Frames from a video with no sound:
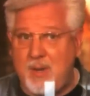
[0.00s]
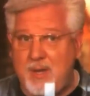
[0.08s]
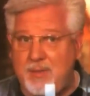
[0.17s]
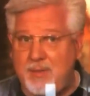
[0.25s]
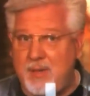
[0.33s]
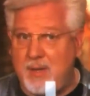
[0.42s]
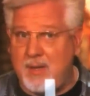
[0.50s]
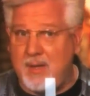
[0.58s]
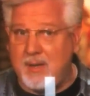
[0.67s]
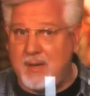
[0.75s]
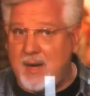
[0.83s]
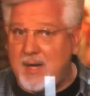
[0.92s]
With
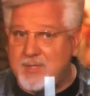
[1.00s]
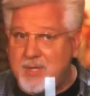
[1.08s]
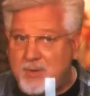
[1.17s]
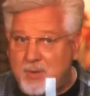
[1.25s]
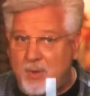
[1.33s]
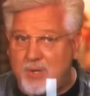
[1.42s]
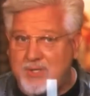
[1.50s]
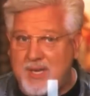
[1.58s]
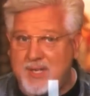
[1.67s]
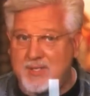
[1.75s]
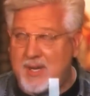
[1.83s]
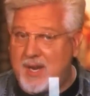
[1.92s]
uh, Ocasio
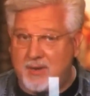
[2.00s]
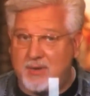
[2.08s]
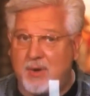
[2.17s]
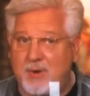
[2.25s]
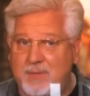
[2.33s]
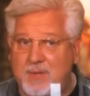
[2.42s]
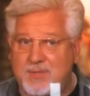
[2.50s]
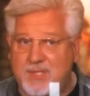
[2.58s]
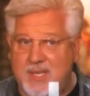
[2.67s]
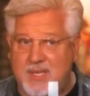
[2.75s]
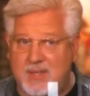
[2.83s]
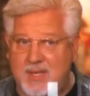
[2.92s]
Cortez, and I don't know if
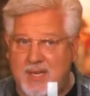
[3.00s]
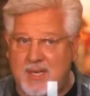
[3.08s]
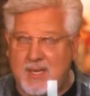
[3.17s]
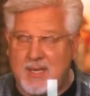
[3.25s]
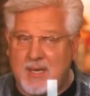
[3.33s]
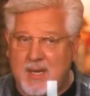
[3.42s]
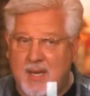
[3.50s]
you've seen the